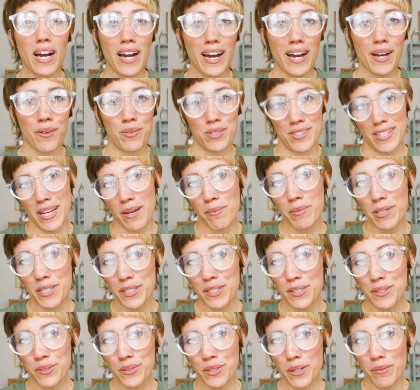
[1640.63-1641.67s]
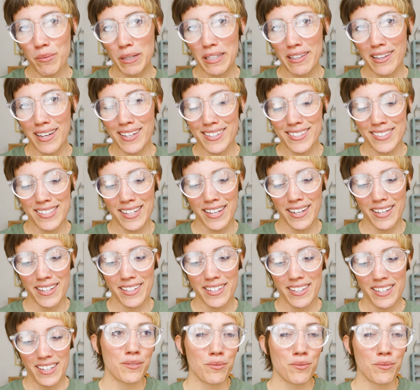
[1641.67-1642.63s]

I was happy to do it on my last day.